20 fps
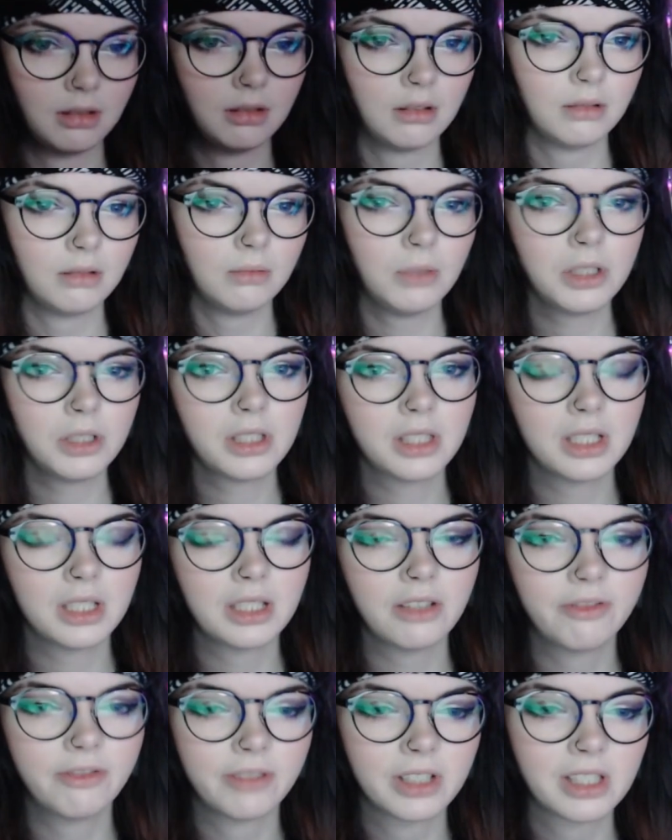What's the
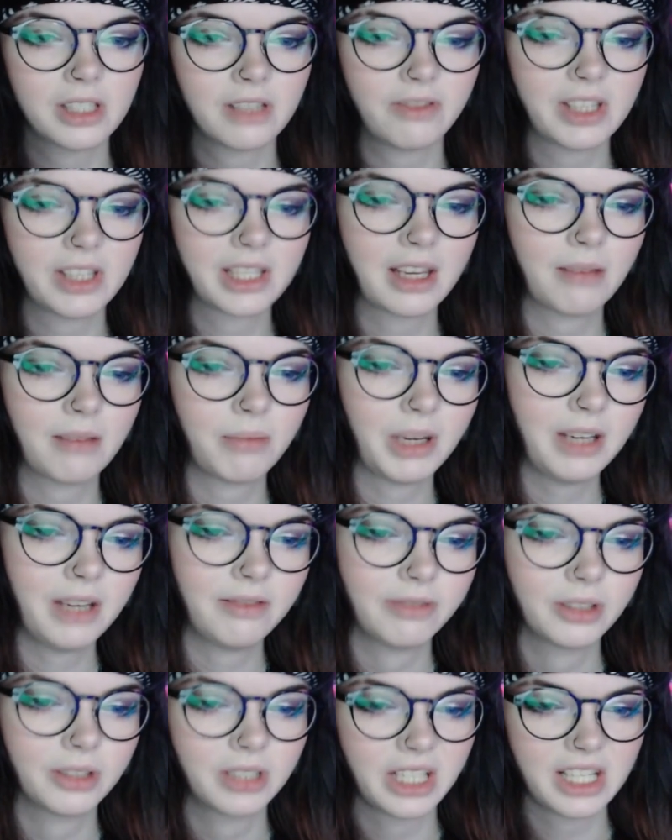difference if he's getting paid
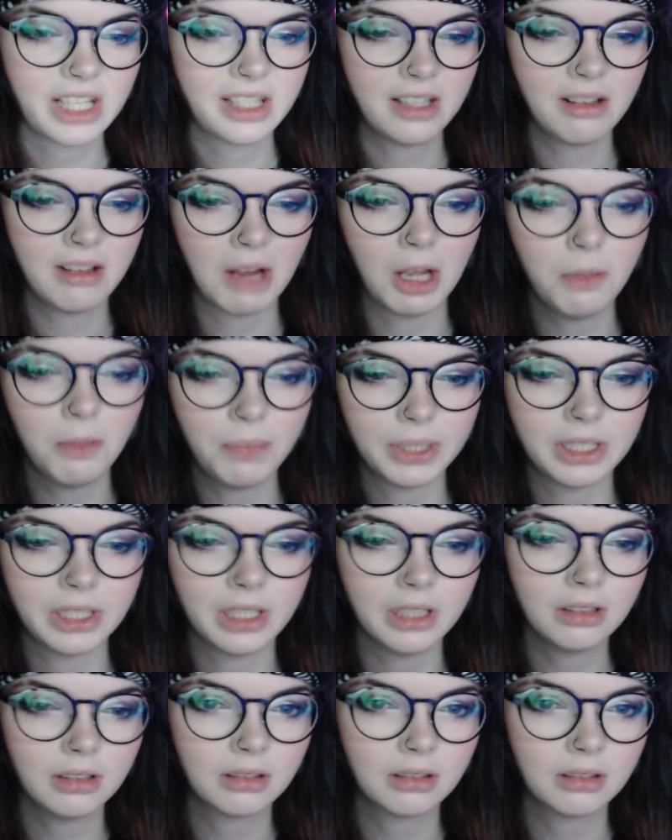for it? He's still helping you.